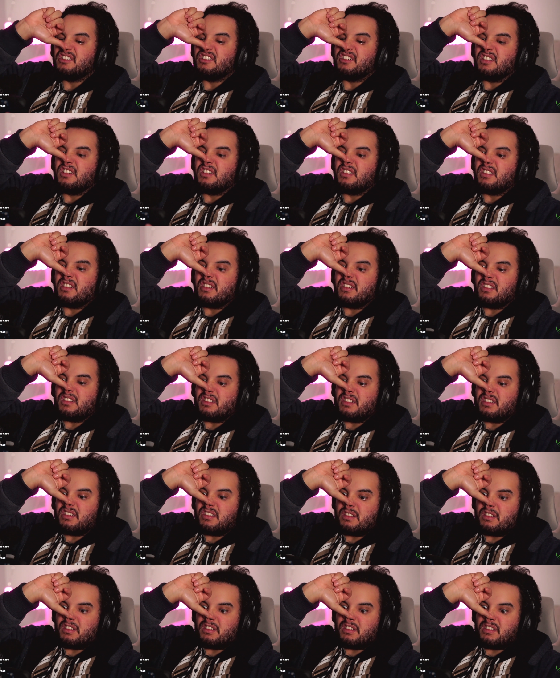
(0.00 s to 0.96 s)

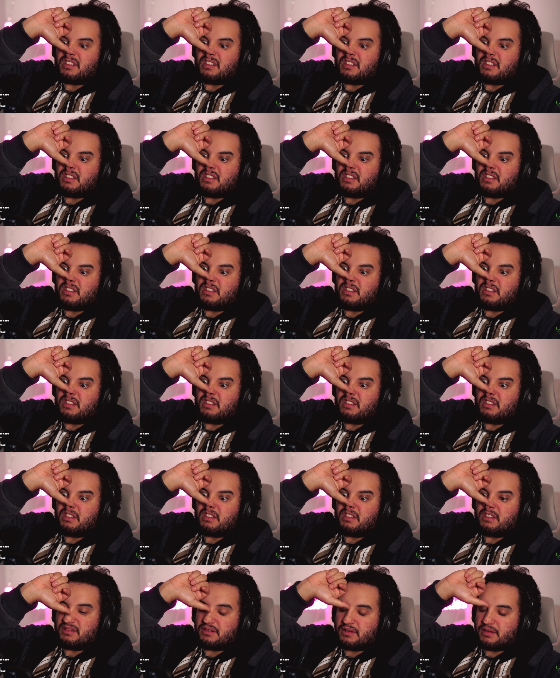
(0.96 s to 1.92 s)

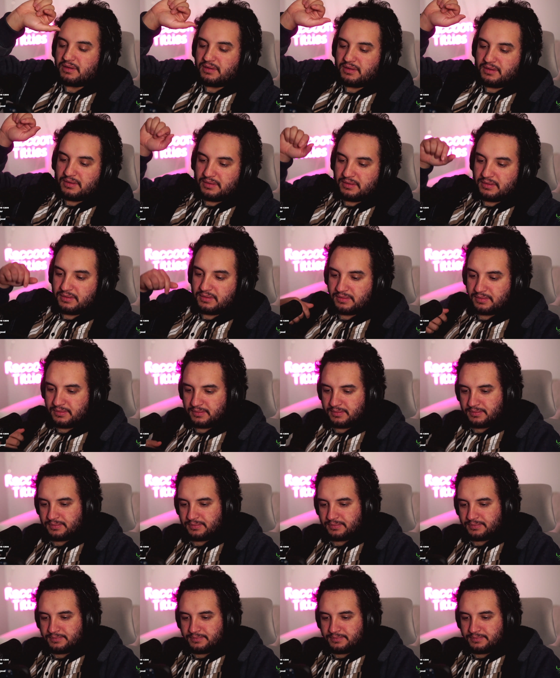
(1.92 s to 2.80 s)
Nobody speaks.